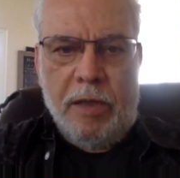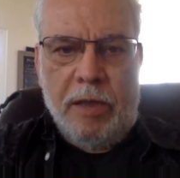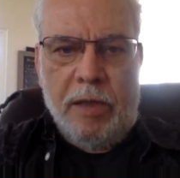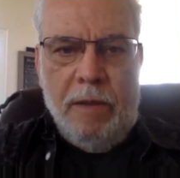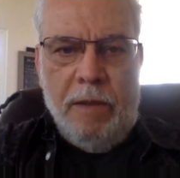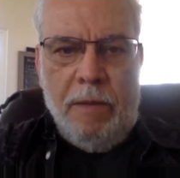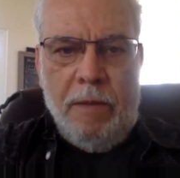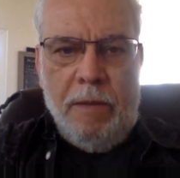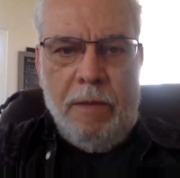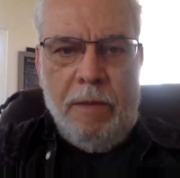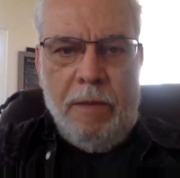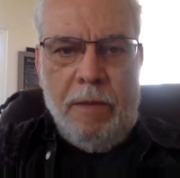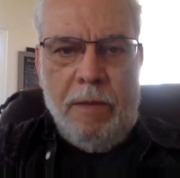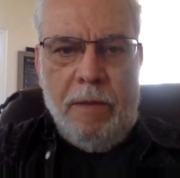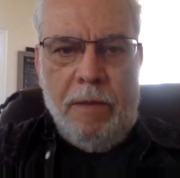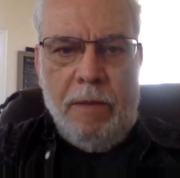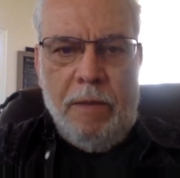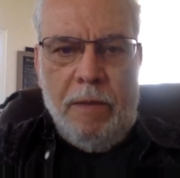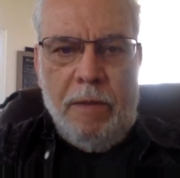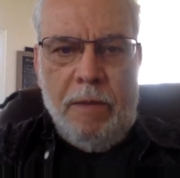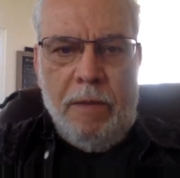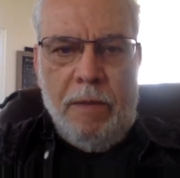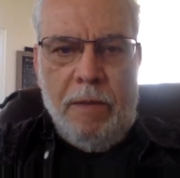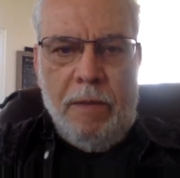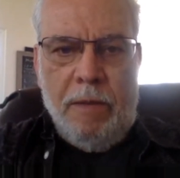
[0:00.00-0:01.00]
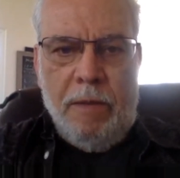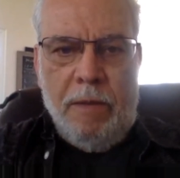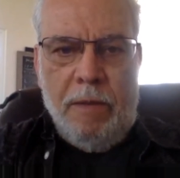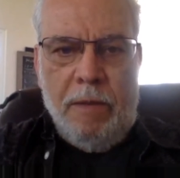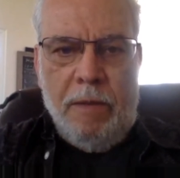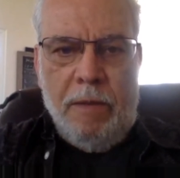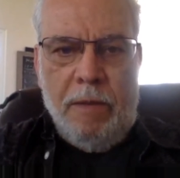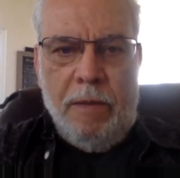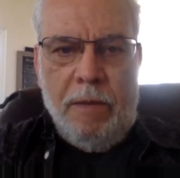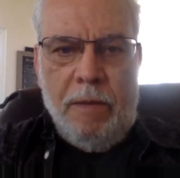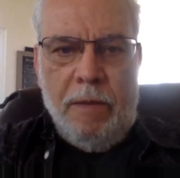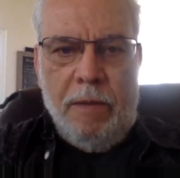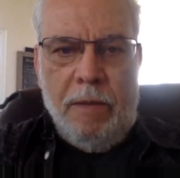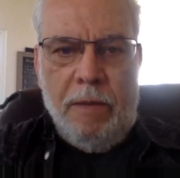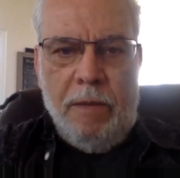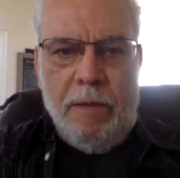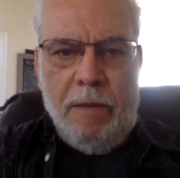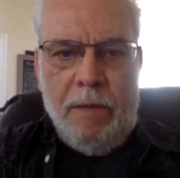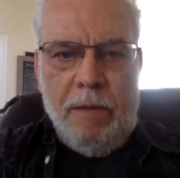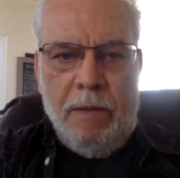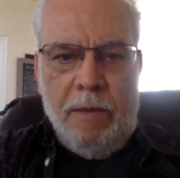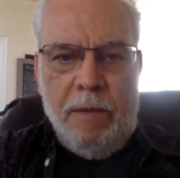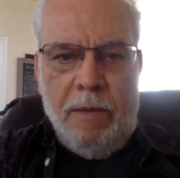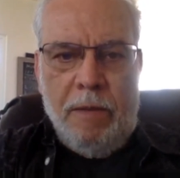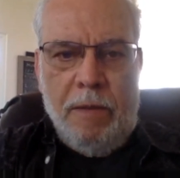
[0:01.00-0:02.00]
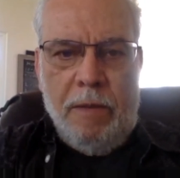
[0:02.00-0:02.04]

Now, if we're